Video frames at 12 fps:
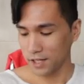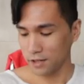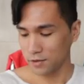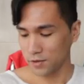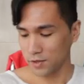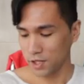
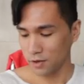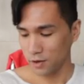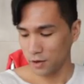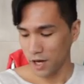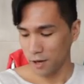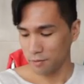down to
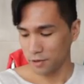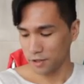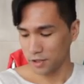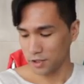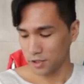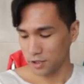0
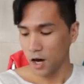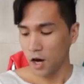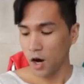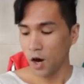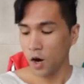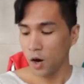amperage.
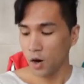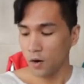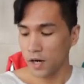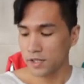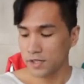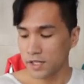Oh,
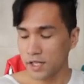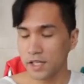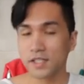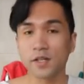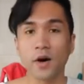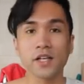I
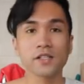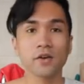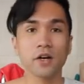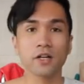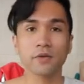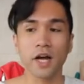see. So I
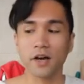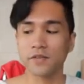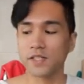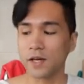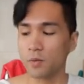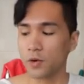saw a graph
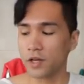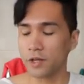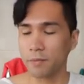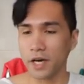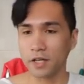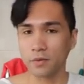somewhere in the
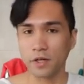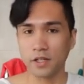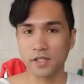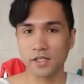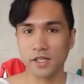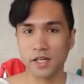manual
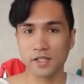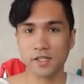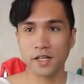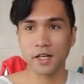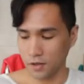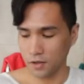that
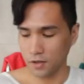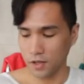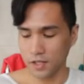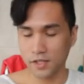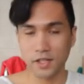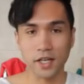says
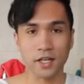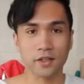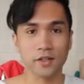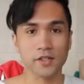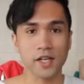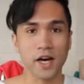that's like
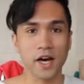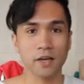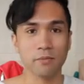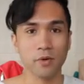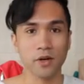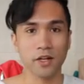there's a high
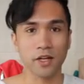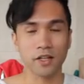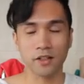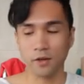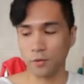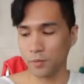point
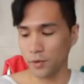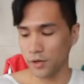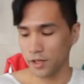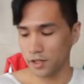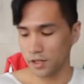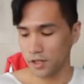and low
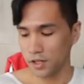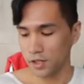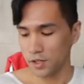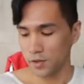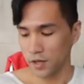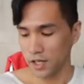point.
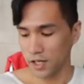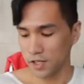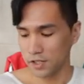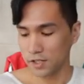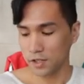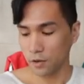So I
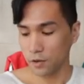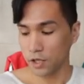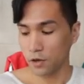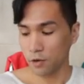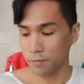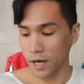guess it's slowly
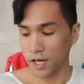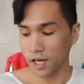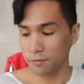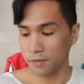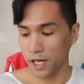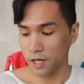going back
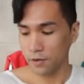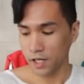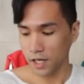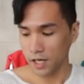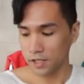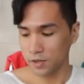up now
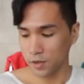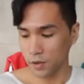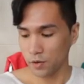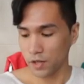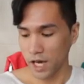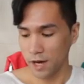again.
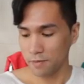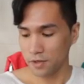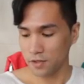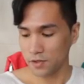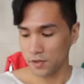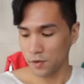So the
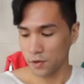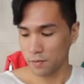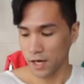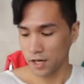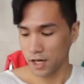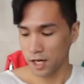amperage is going
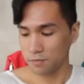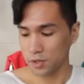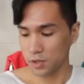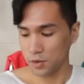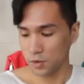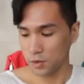back up
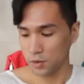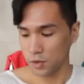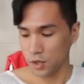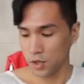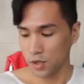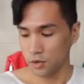to
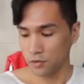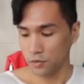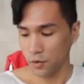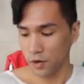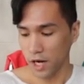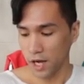
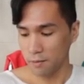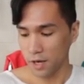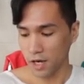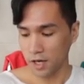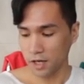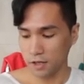4
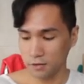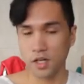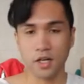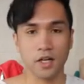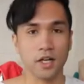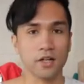mA.
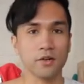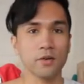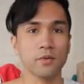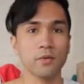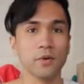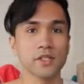I don't
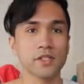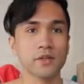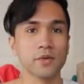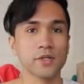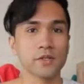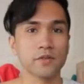know what's the
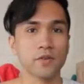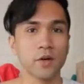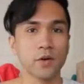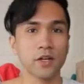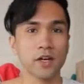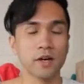reason of
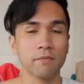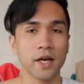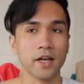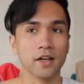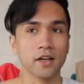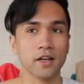going
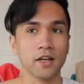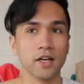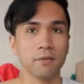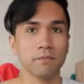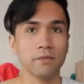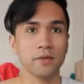back
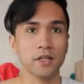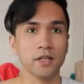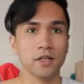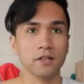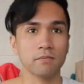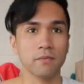up
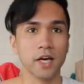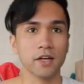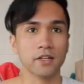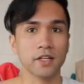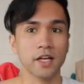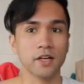and
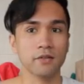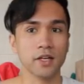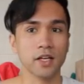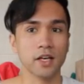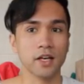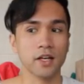back down
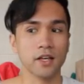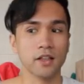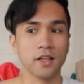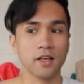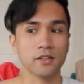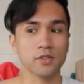again. I
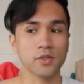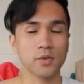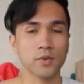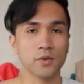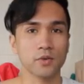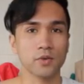think
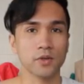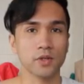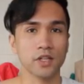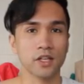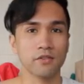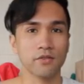to
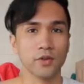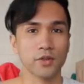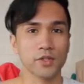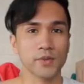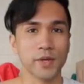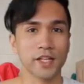give
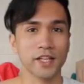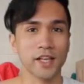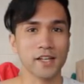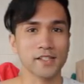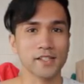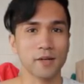your sweat
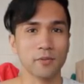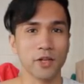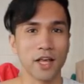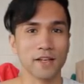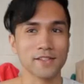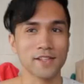gland some
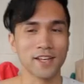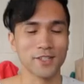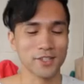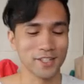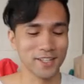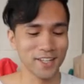
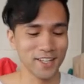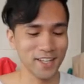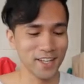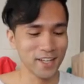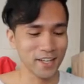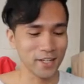relaxation.
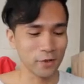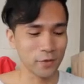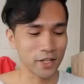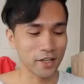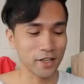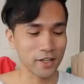I don't
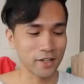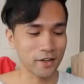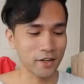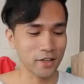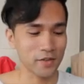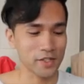want to kill it
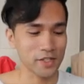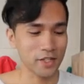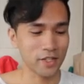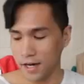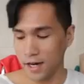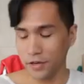all of a
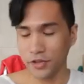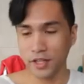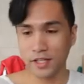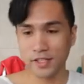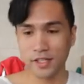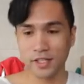sudden. I think
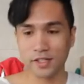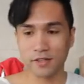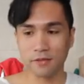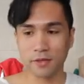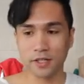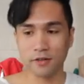that's it.
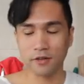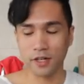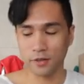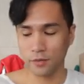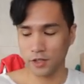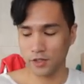So I'm going to go
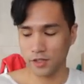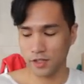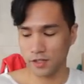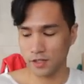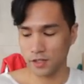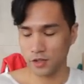ahead and watch
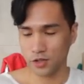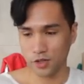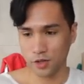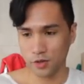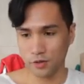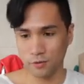this
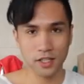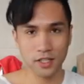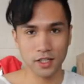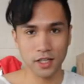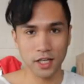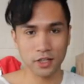show.
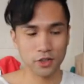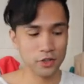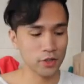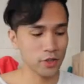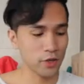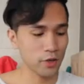Let you
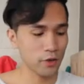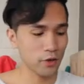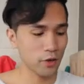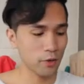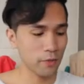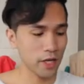know
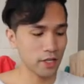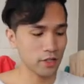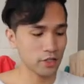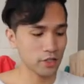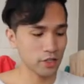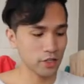all my
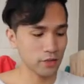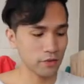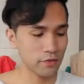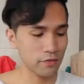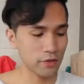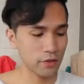initial
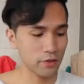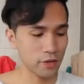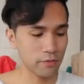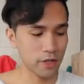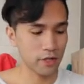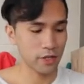review
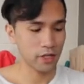about